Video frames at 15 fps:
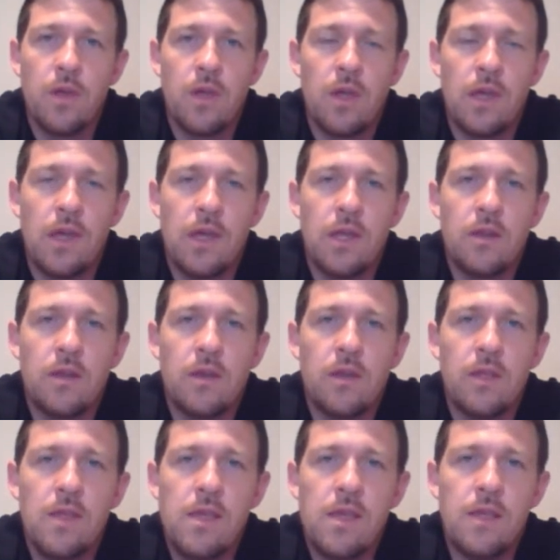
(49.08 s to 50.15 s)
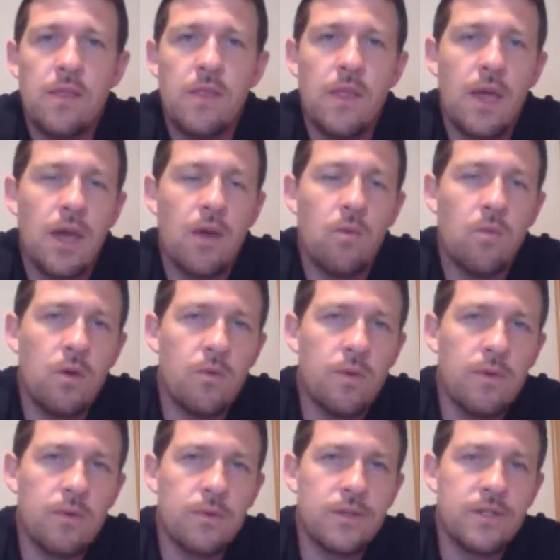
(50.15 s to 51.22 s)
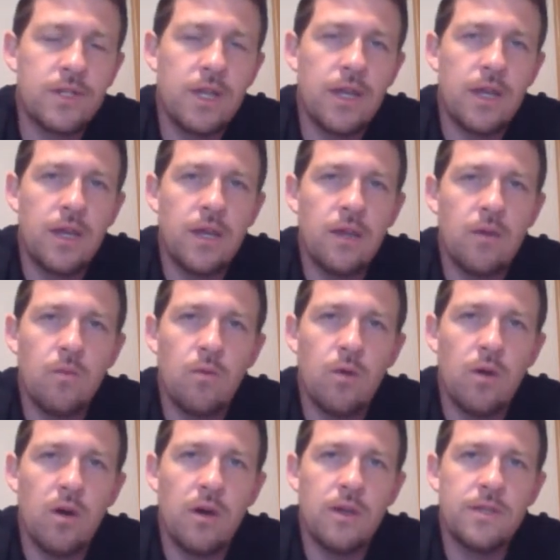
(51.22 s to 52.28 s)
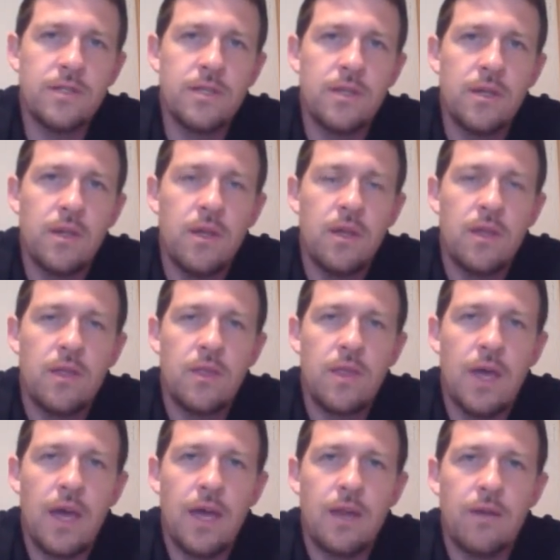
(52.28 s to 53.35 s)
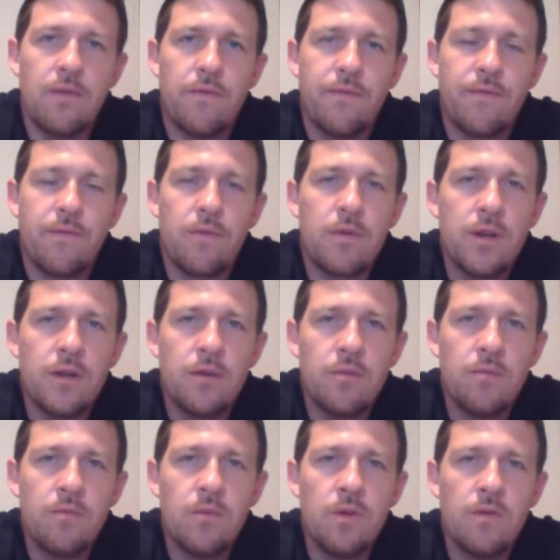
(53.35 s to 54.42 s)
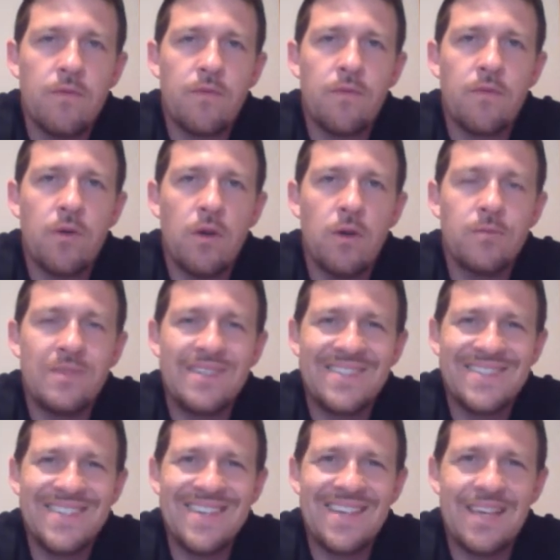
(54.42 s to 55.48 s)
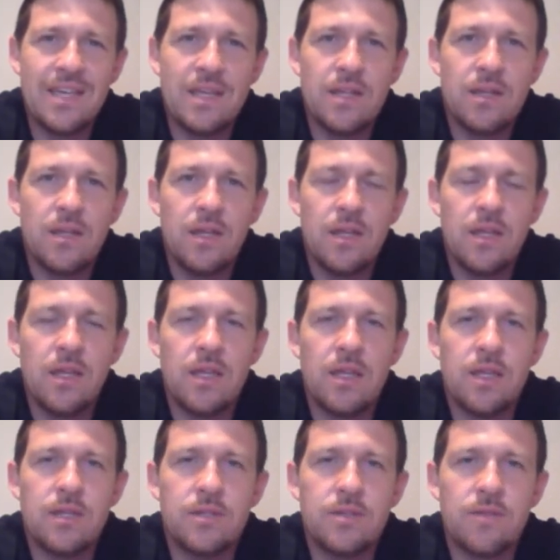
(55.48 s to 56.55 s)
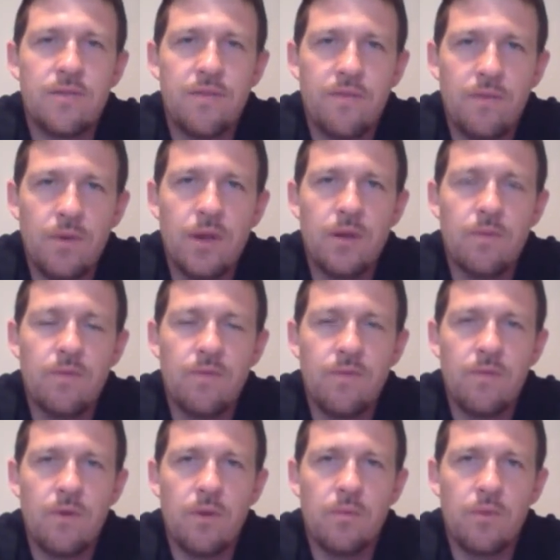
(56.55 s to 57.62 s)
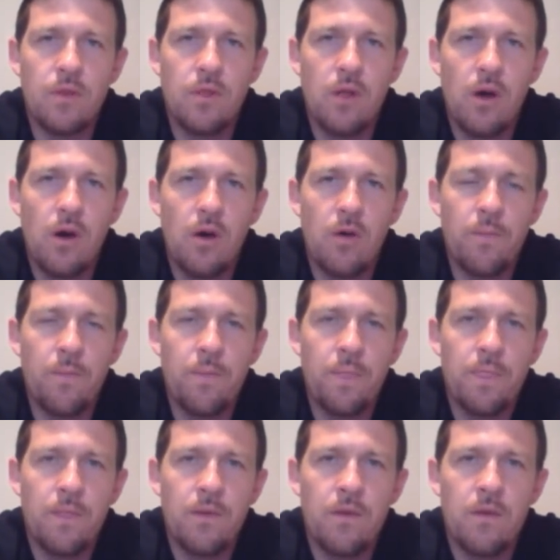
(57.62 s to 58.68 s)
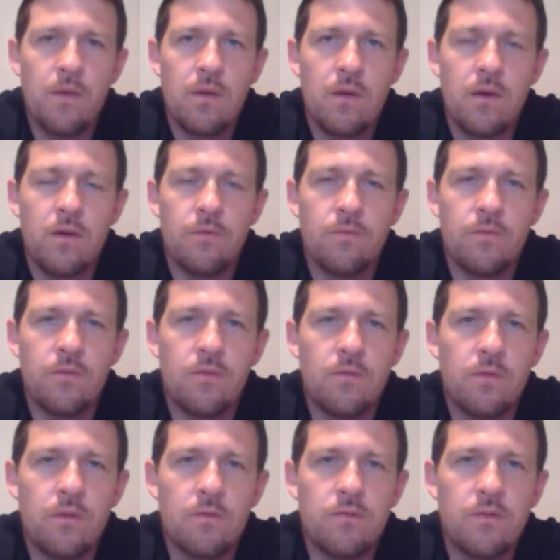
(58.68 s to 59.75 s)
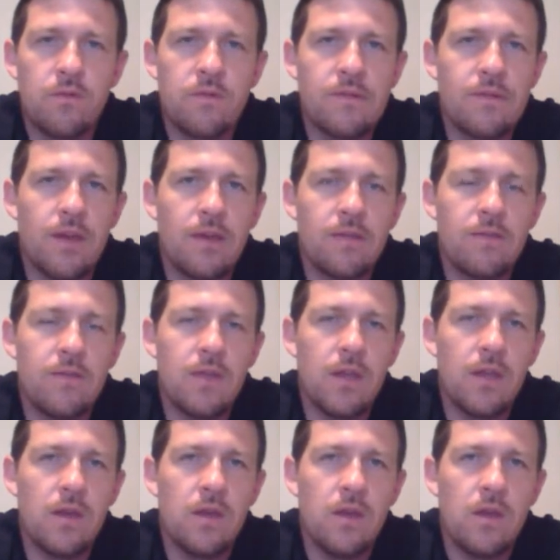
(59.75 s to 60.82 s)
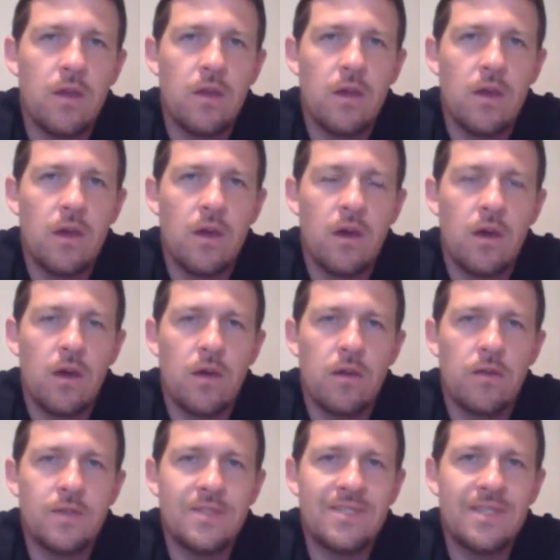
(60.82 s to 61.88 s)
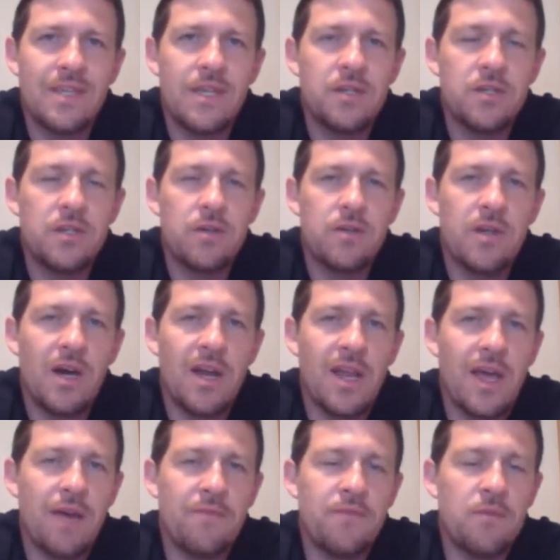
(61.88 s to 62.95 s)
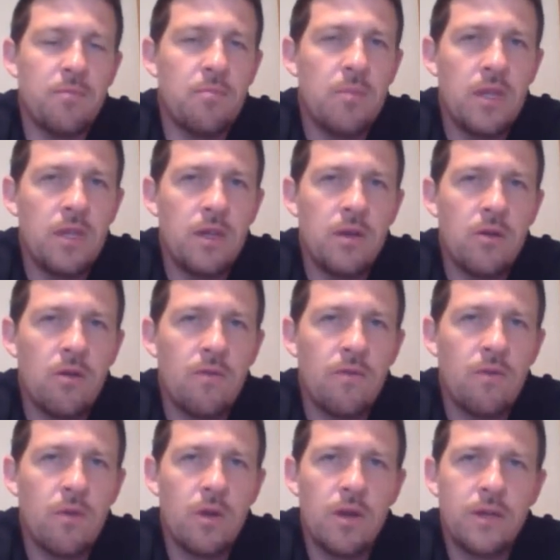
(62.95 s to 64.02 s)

And uh, in that, what we were saying was that freedom from sin is freedom from the law. Um, the scripture says that uh, sin shall not have dominion over